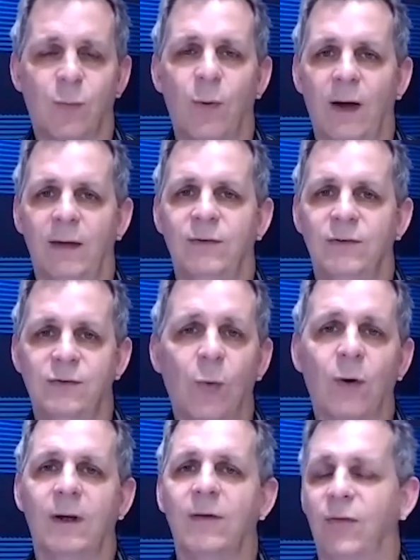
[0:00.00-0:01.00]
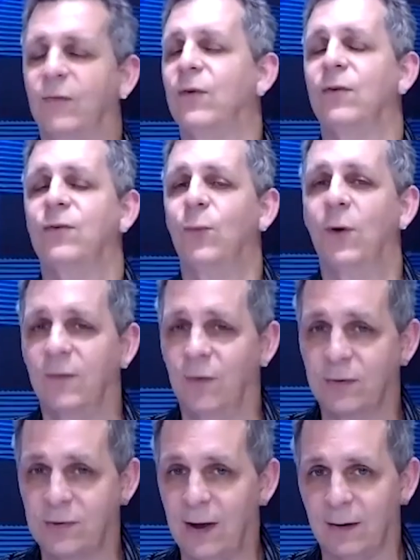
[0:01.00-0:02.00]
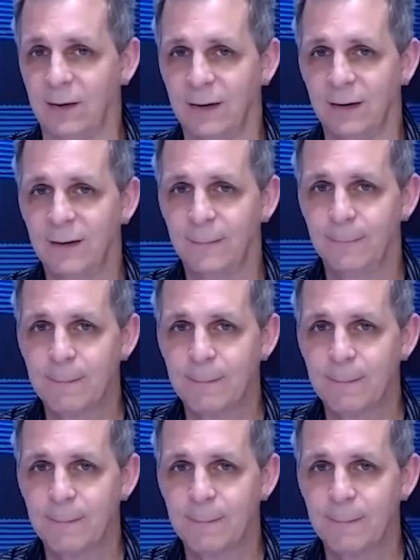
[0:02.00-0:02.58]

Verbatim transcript: That's why story is the first word of our title.